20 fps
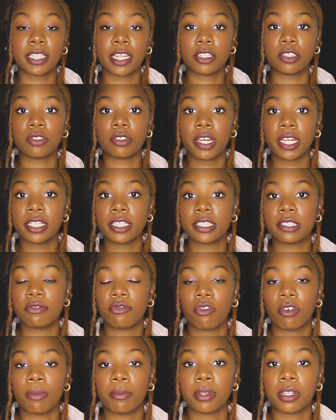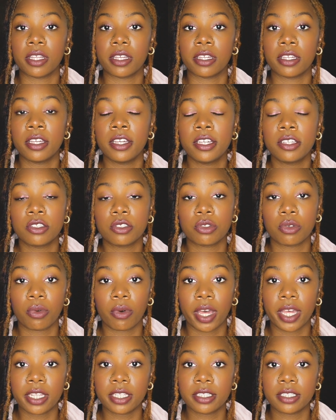I tried this formula
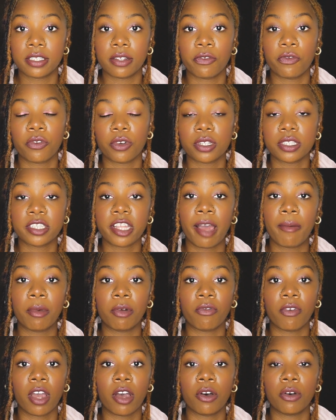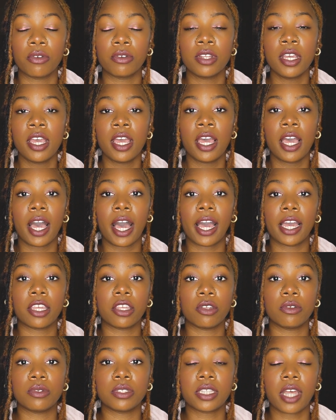twice. The first time around, I
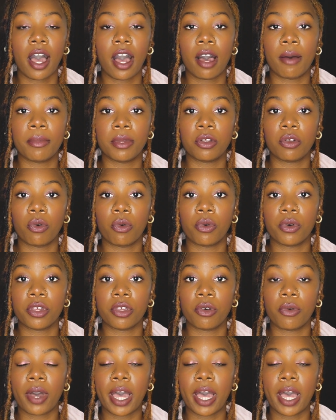used almond oil